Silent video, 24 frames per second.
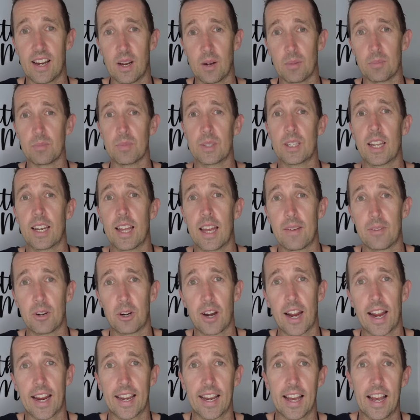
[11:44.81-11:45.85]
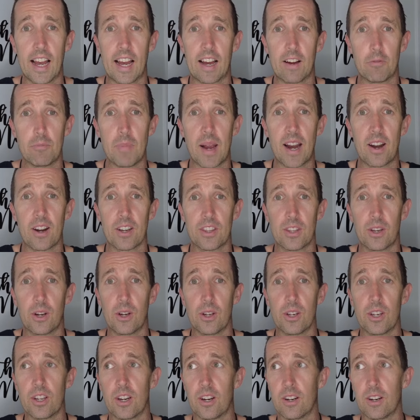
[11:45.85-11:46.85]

I'm going to have a crack at a half marathon.